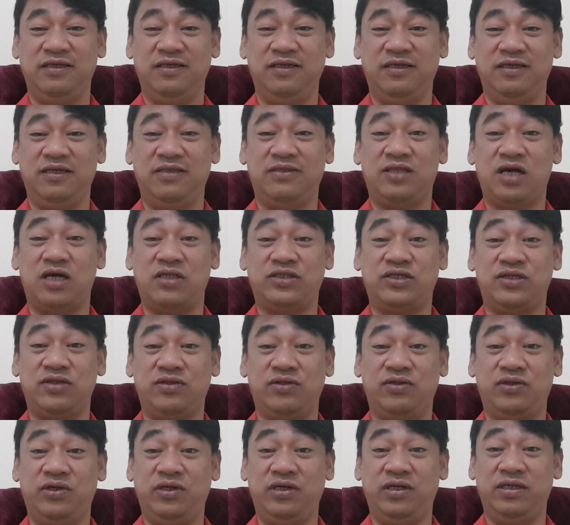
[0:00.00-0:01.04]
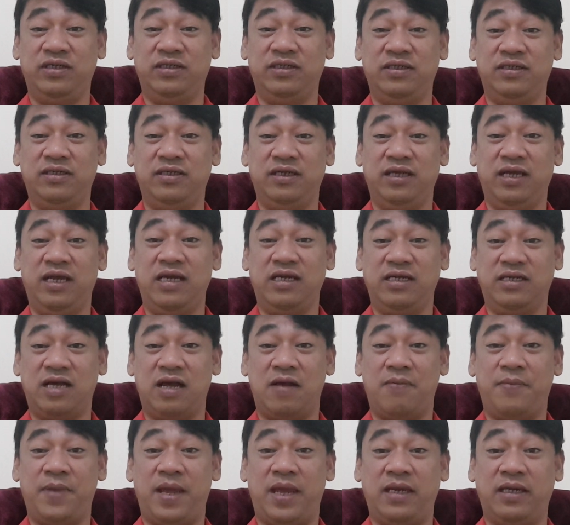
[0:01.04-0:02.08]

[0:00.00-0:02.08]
it doesn't earn income.